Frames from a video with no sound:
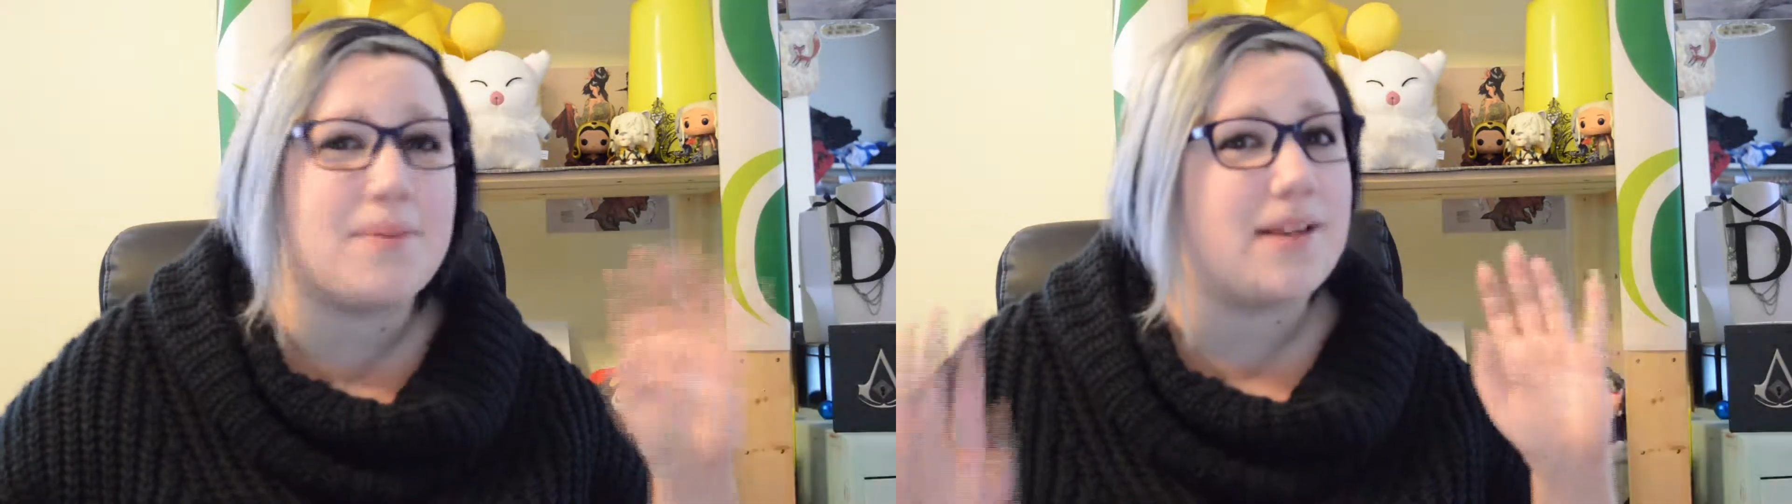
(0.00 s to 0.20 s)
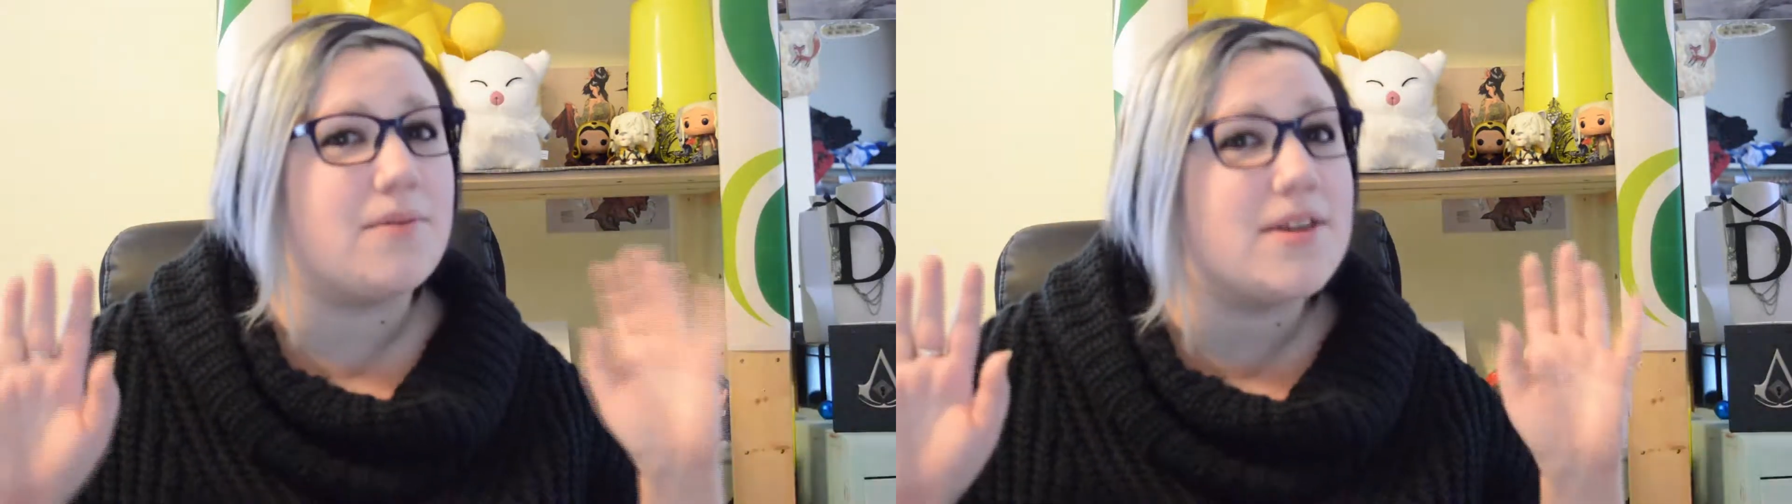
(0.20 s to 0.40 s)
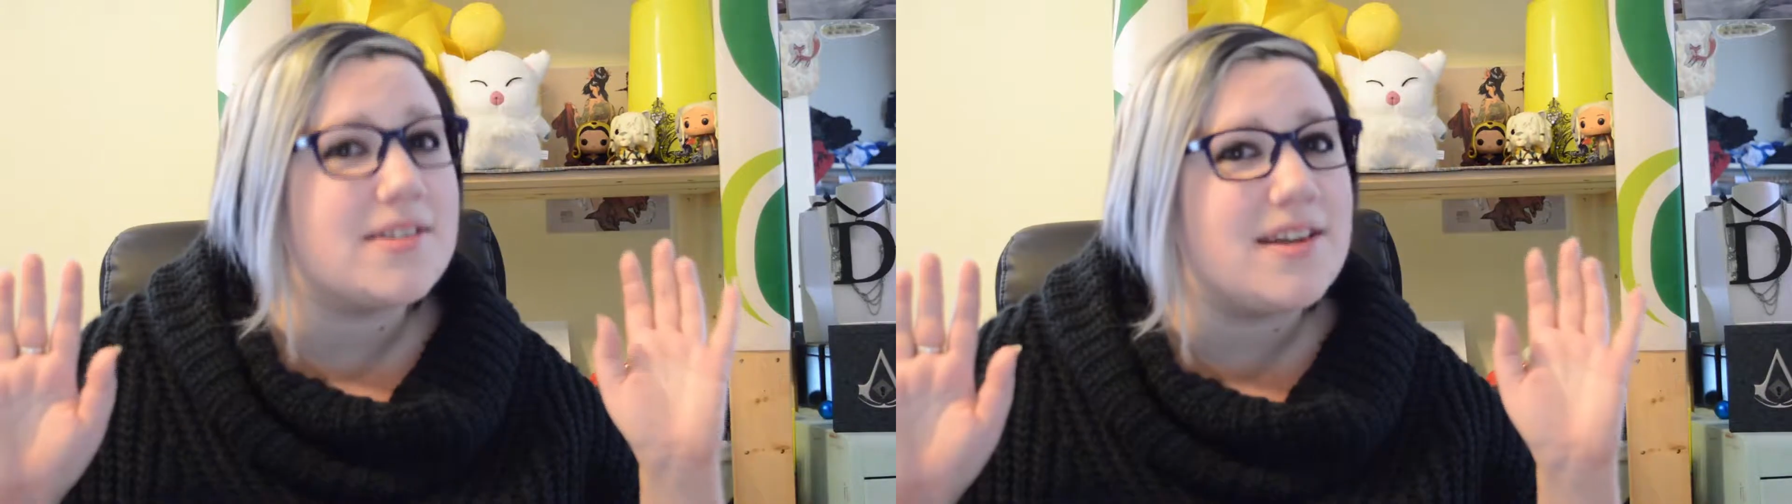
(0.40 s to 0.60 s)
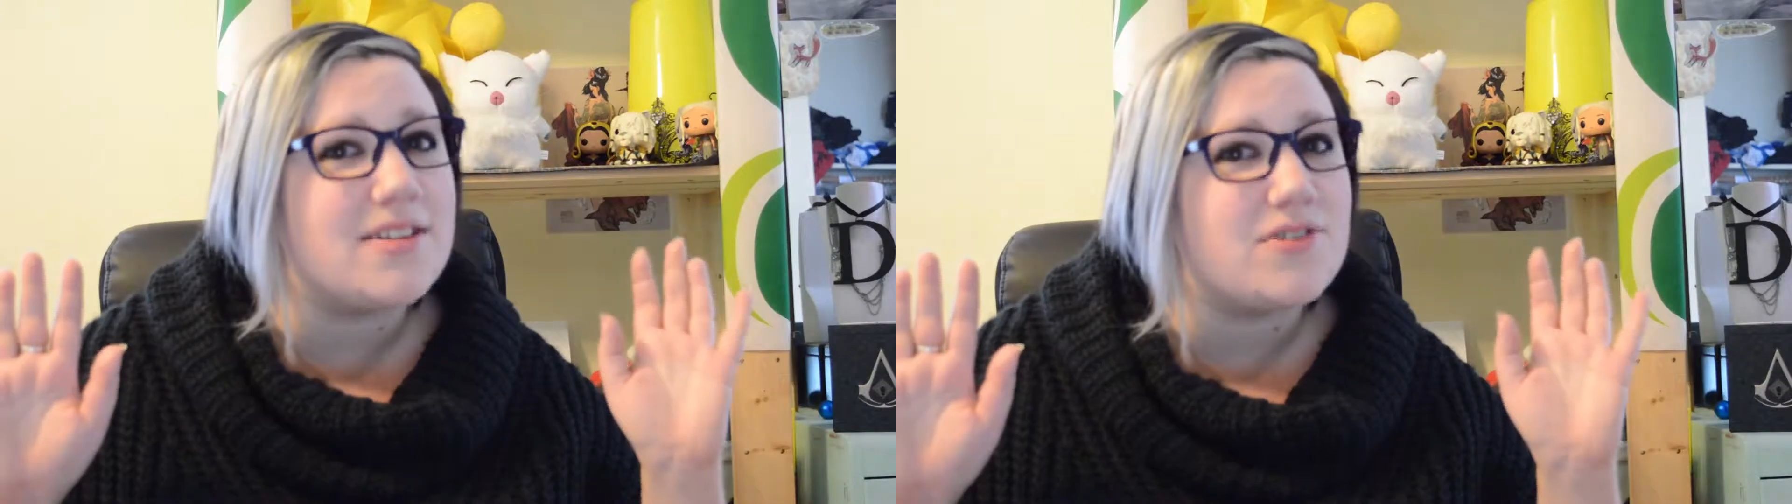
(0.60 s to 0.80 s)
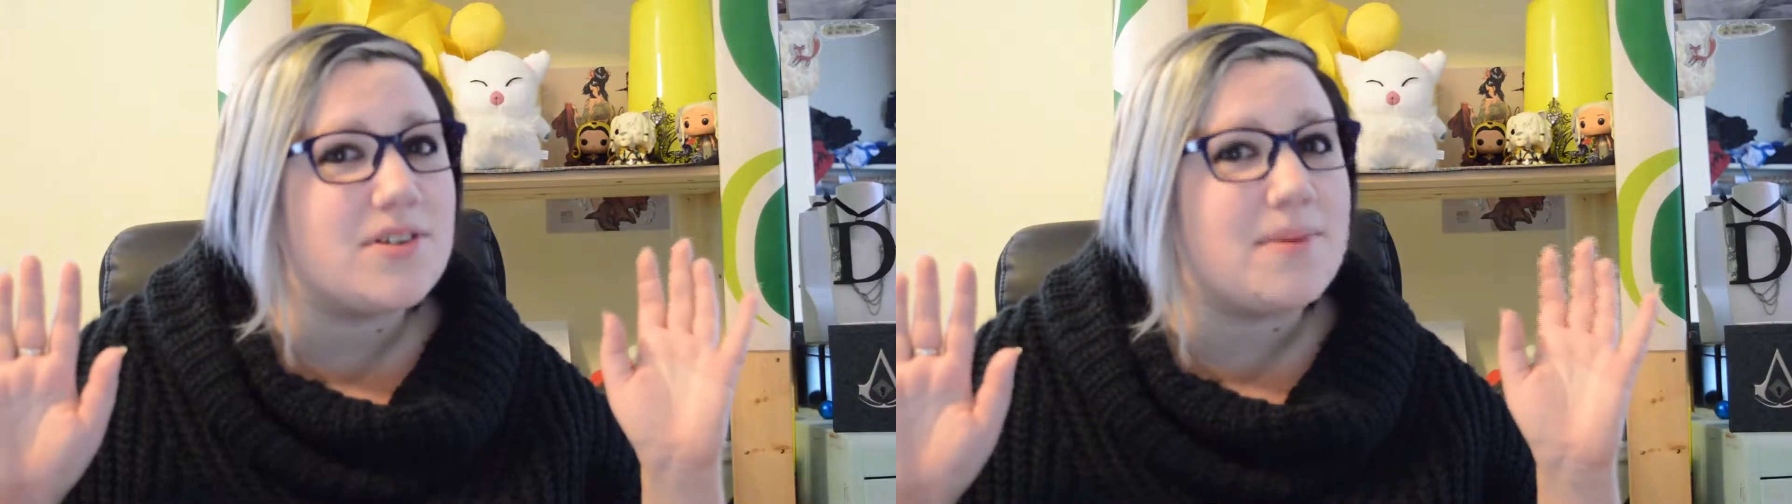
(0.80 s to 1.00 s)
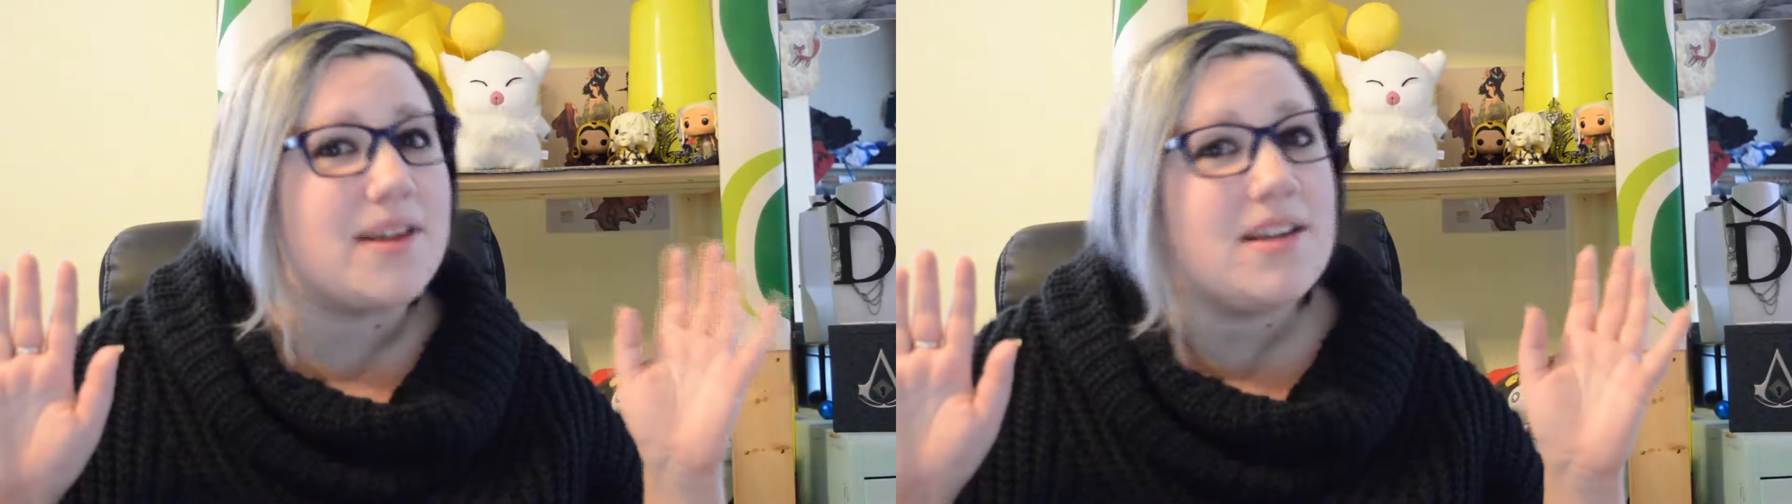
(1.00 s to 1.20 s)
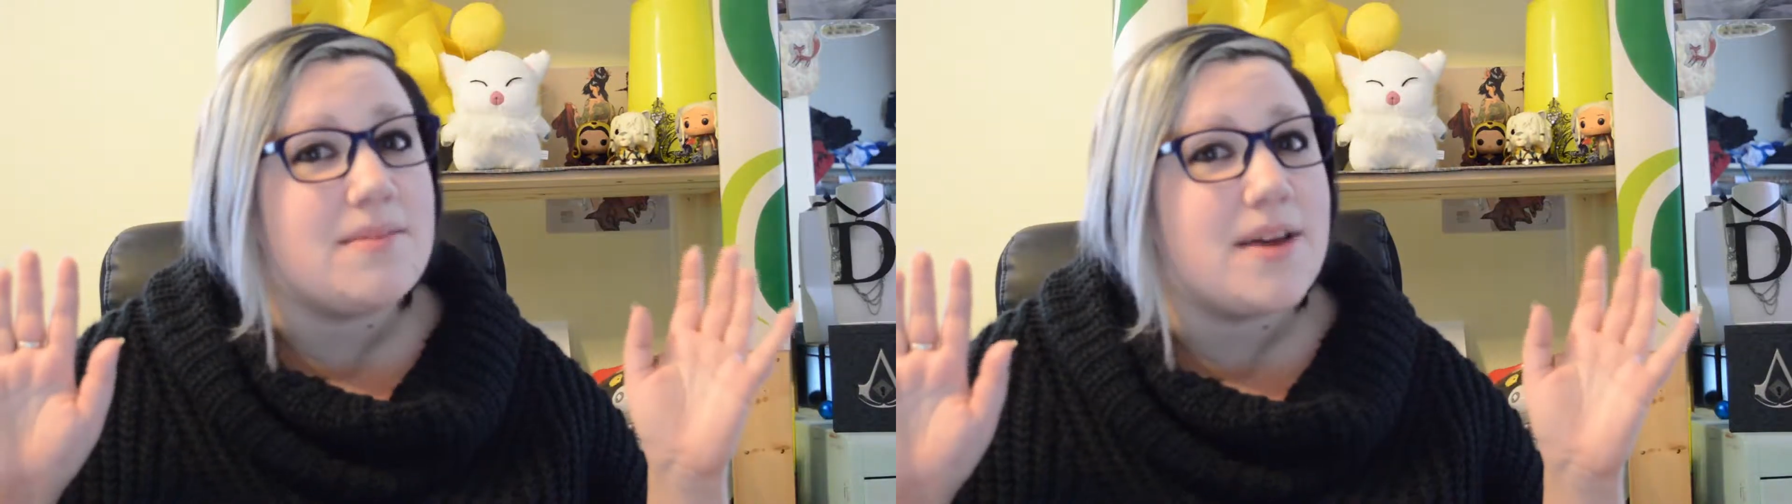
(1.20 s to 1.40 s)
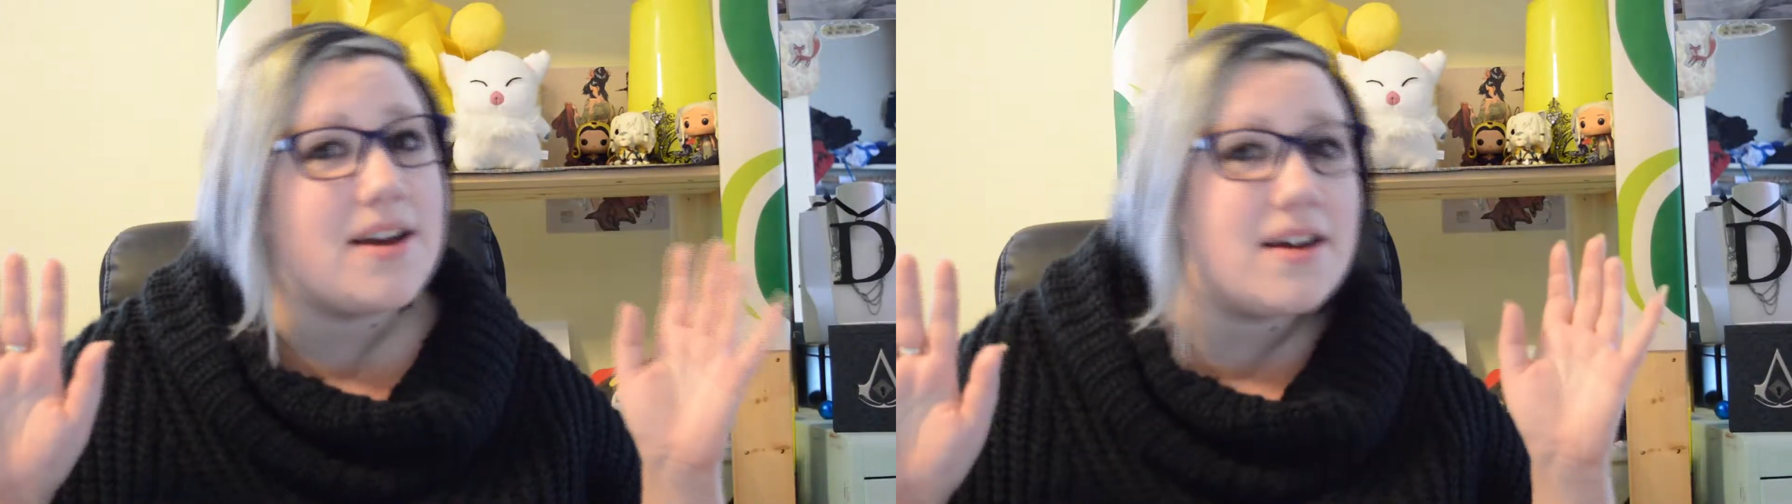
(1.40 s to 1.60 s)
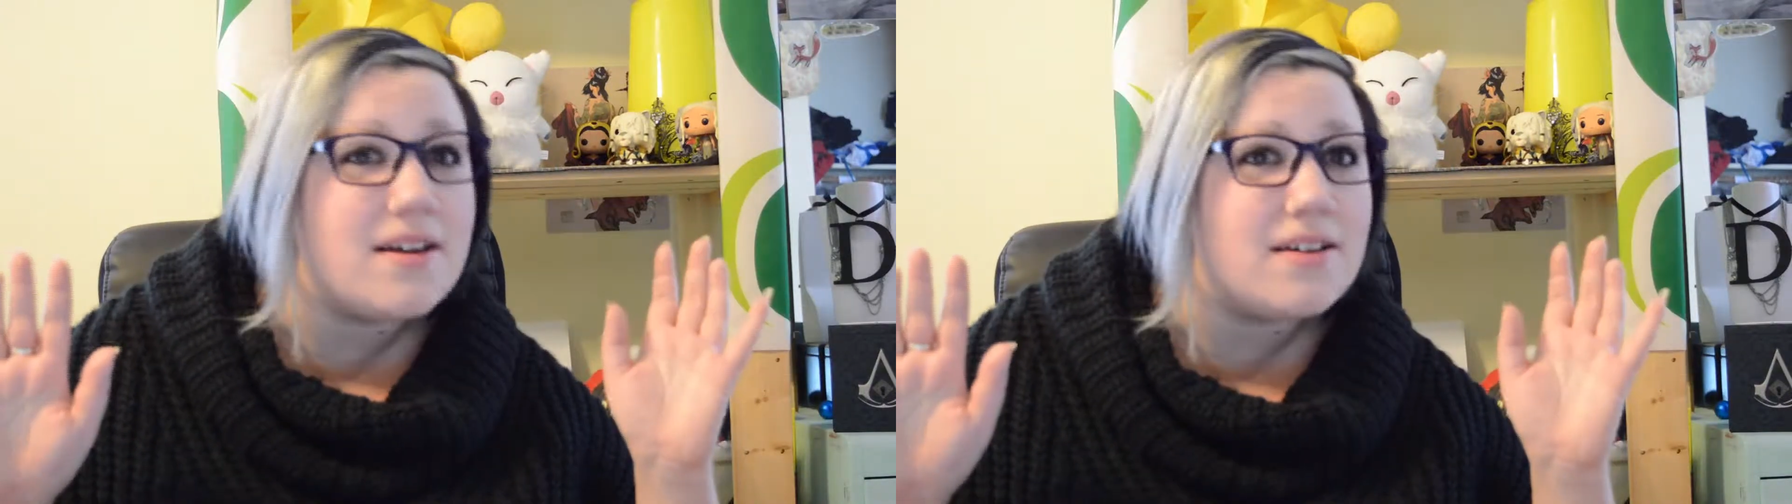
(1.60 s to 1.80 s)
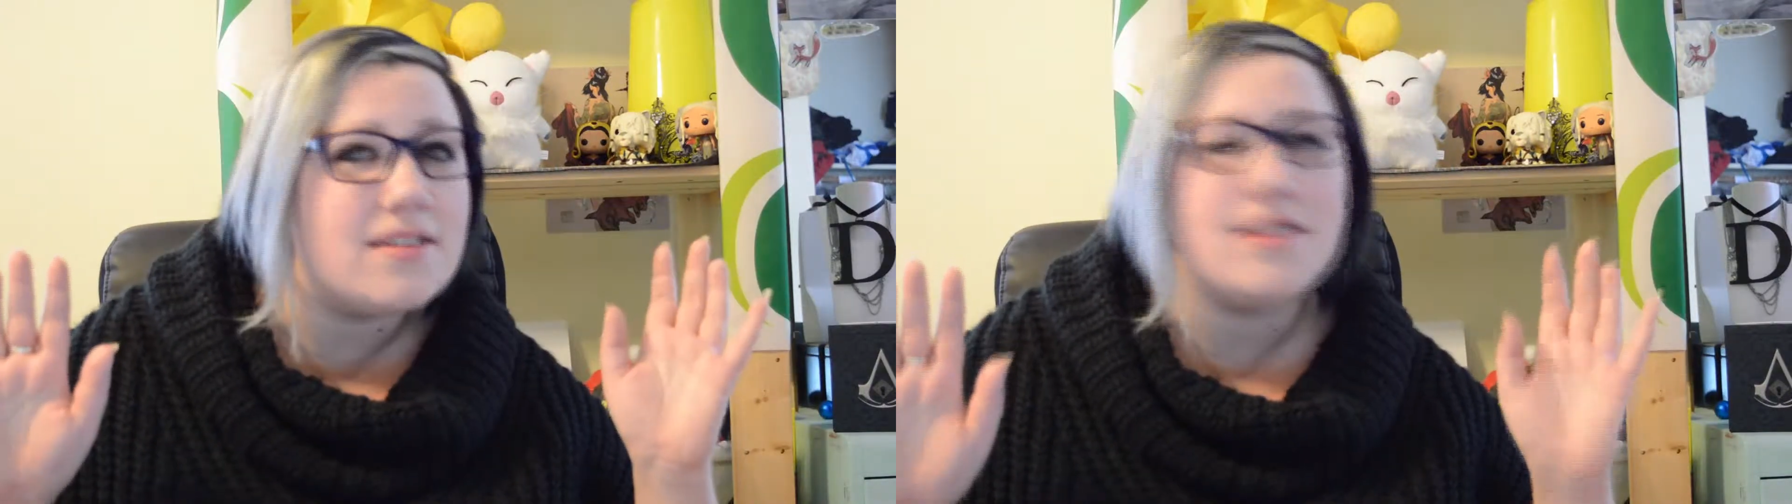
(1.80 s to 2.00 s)
but he wasn't answering my
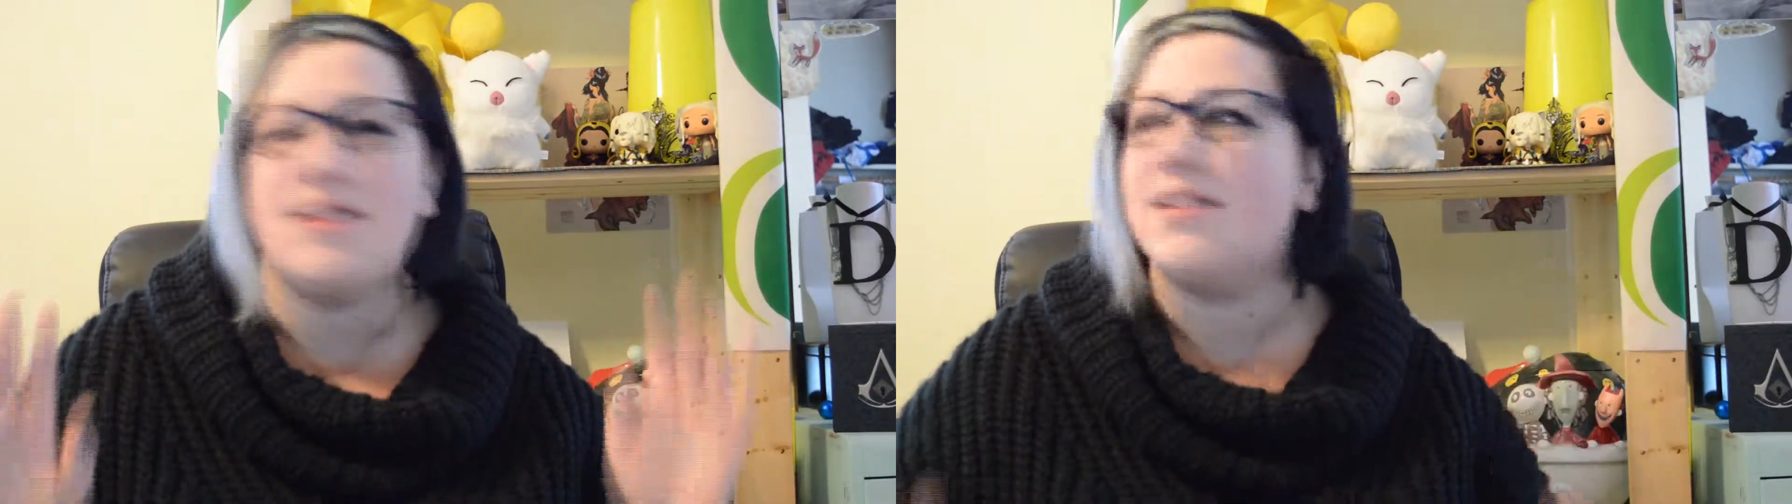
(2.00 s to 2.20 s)
email.